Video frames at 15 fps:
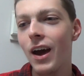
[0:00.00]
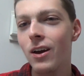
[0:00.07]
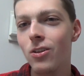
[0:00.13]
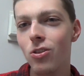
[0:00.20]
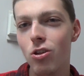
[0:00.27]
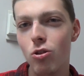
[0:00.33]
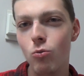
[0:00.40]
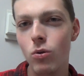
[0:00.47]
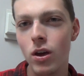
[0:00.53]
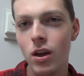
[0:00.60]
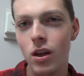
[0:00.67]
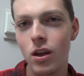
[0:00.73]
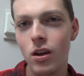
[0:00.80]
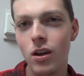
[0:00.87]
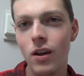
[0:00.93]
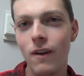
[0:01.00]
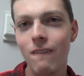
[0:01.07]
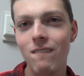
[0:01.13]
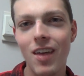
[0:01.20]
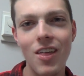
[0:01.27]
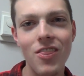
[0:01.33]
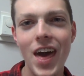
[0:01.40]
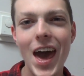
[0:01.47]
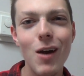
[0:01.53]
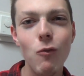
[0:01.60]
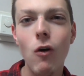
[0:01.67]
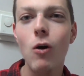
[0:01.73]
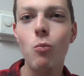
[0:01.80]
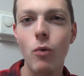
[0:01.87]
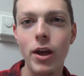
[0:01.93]
of this week. And that
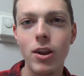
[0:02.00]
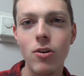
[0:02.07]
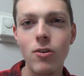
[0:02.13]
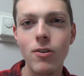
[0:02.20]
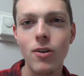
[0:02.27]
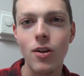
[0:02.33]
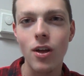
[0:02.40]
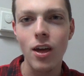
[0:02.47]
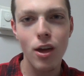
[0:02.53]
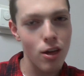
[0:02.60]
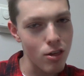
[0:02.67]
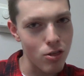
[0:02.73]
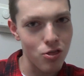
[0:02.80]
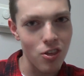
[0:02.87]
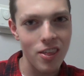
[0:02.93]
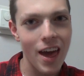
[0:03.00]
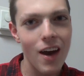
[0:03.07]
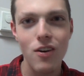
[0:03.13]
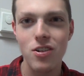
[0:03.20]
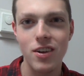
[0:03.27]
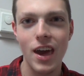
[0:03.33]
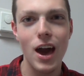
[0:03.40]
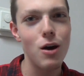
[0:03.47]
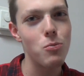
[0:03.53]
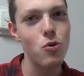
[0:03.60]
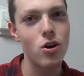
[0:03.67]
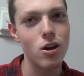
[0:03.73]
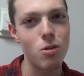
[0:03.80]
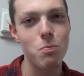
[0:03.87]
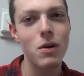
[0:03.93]
one winner is the Dallas
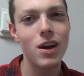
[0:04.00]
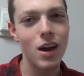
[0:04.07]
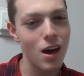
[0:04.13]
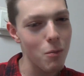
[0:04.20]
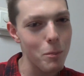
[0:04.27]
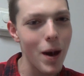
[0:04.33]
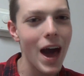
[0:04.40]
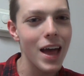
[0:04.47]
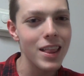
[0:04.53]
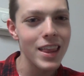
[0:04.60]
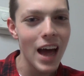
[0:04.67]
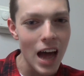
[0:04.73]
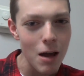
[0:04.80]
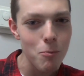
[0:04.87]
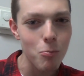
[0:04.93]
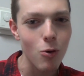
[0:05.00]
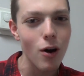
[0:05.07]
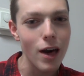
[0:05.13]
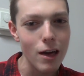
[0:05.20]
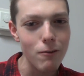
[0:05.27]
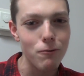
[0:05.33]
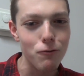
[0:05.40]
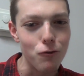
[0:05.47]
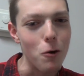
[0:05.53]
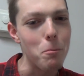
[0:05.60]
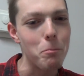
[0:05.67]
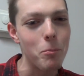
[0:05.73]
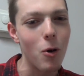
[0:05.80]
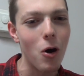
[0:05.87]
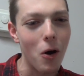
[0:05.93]
Cowboys, because by not playing
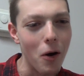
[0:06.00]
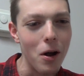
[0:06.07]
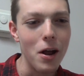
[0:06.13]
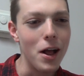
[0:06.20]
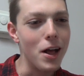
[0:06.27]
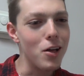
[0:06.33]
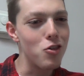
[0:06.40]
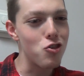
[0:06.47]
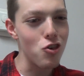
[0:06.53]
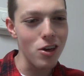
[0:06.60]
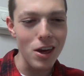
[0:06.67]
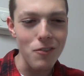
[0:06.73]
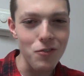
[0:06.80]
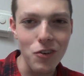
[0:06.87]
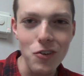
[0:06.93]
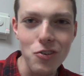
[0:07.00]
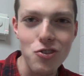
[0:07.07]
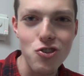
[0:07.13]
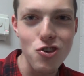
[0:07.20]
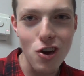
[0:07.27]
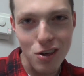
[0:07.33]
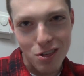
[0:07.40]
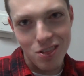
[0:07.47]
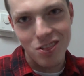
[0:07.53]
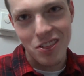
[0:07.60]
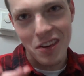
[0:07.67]
football. If you just